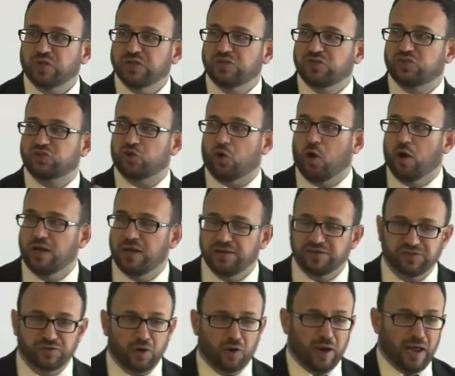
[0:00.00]
soil
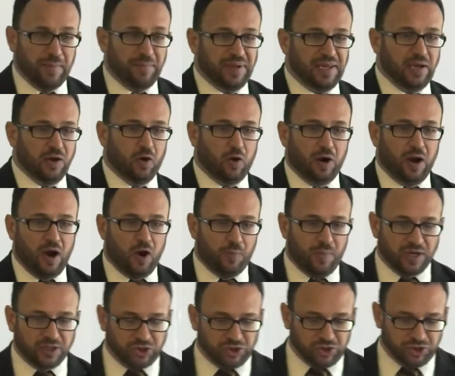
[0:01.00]
is going to be or how
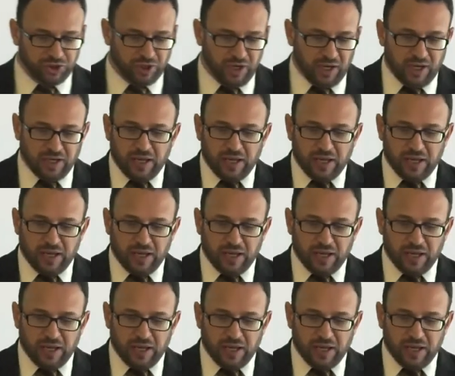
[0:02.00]
much